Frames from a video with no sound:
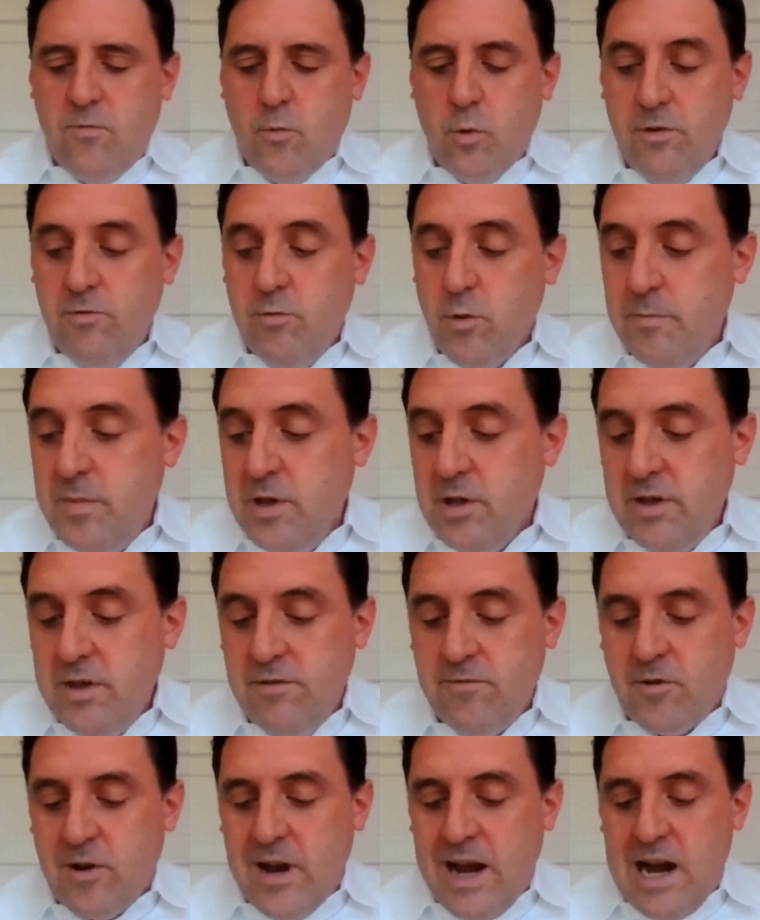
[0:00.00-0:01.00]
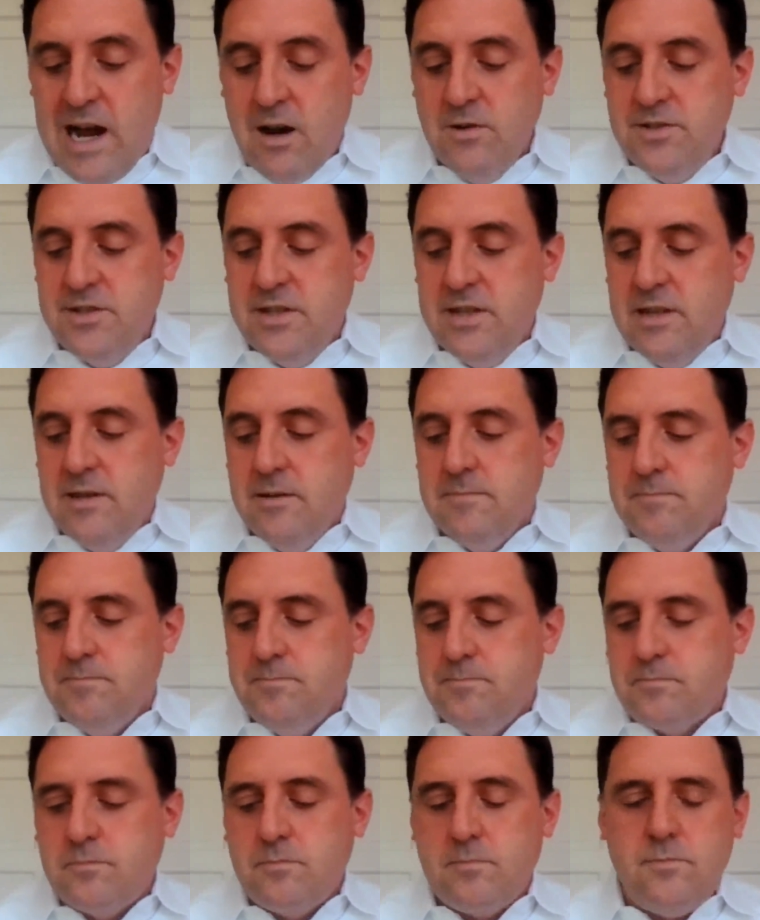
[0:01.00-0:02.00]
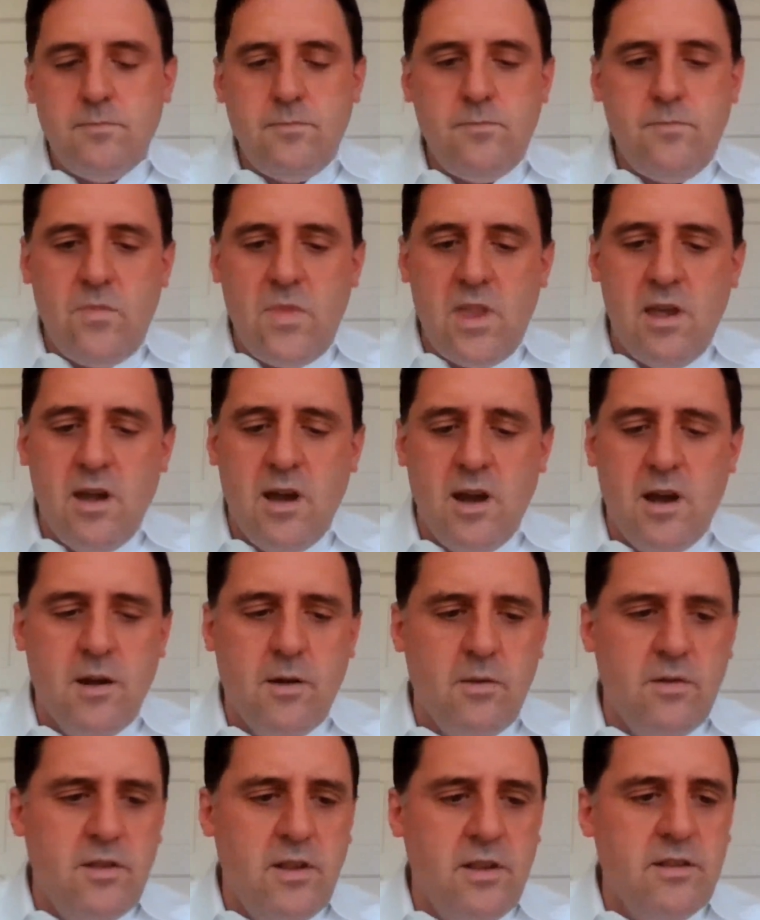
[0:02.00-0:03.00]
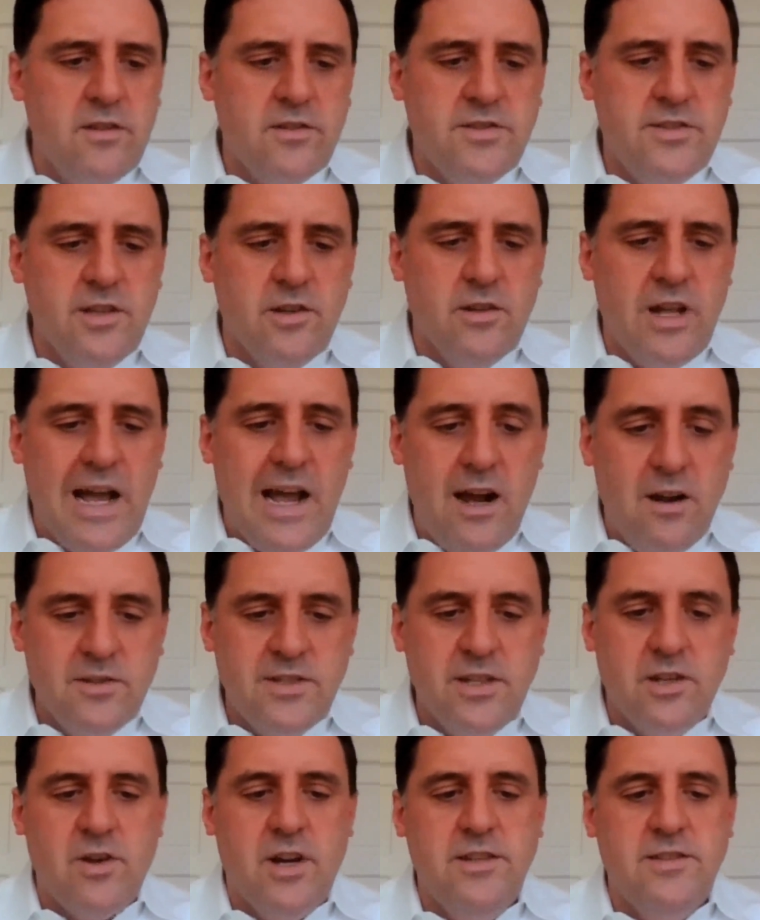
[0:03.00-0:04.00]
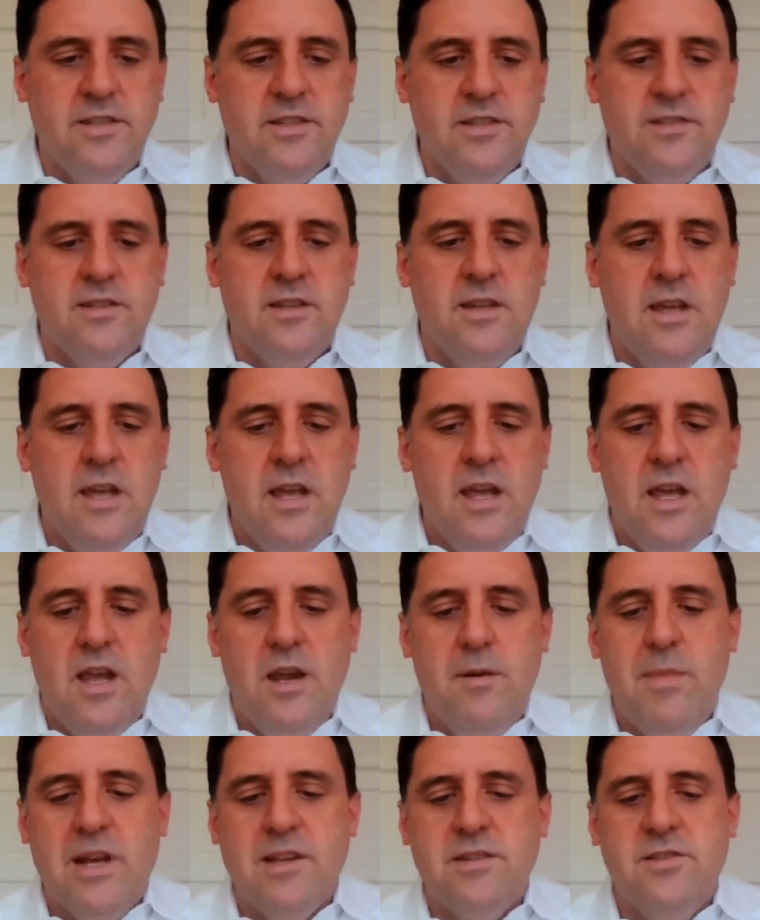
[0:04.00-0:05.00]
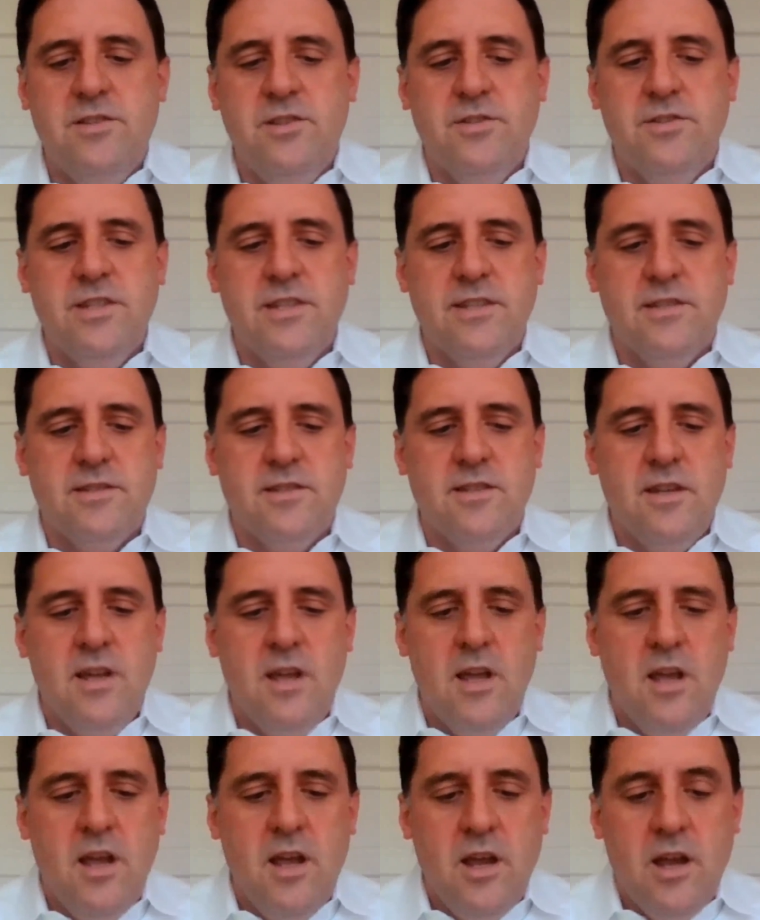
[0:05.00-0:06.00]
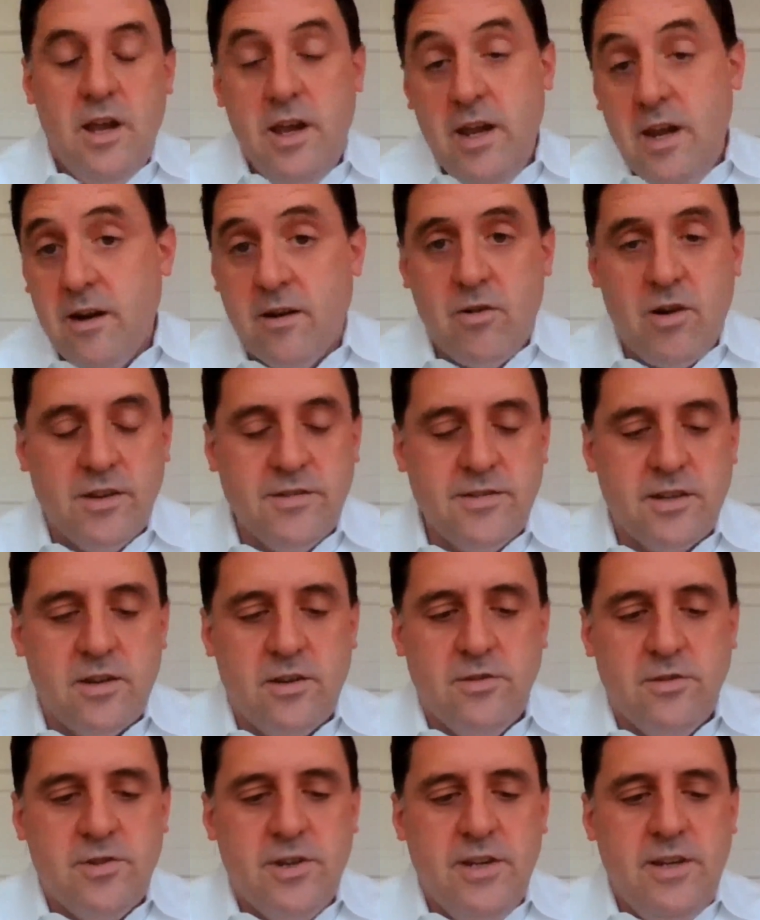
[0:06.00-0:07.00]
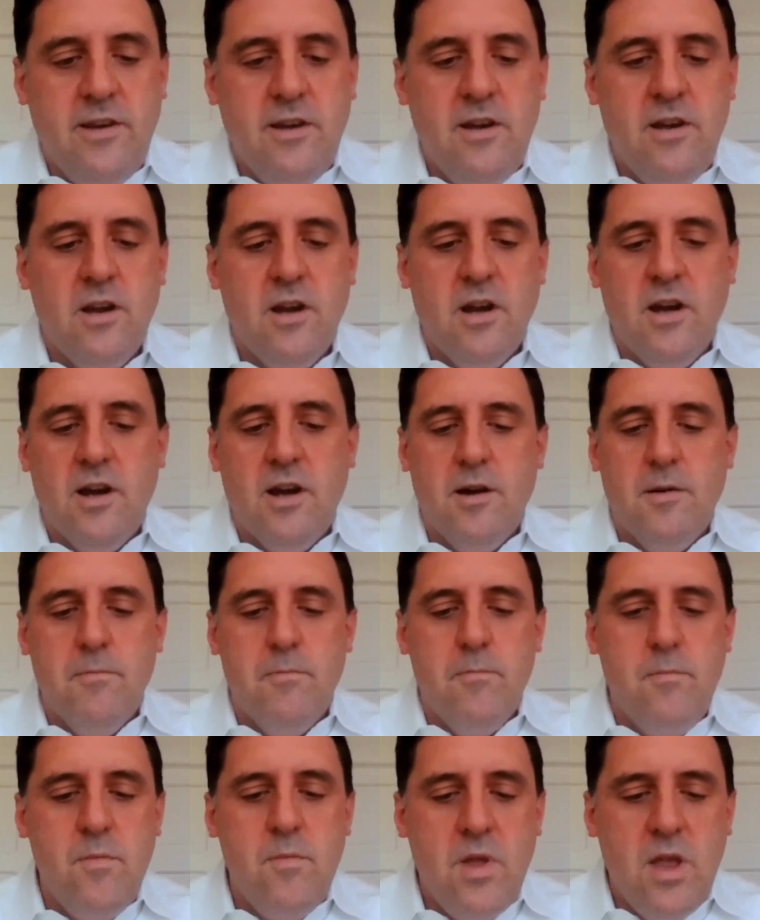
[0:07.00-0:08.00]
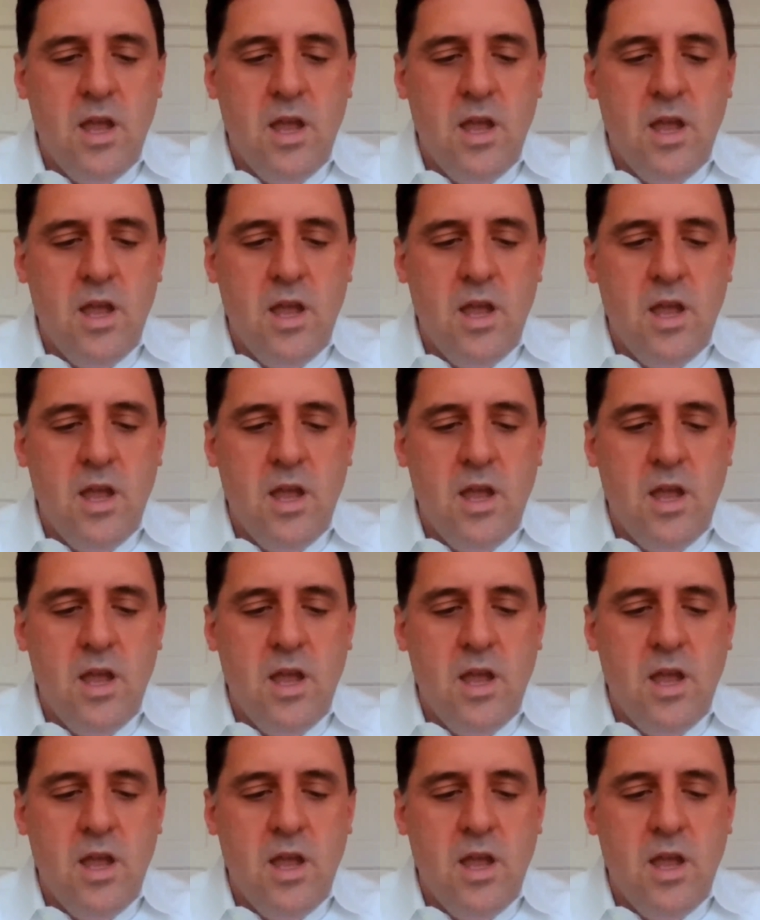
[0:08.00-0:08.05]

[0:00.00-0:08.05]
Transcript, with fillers: 44 billion for housing. Uh, there's still a housing crisis in Massachusetts and across the country. Um,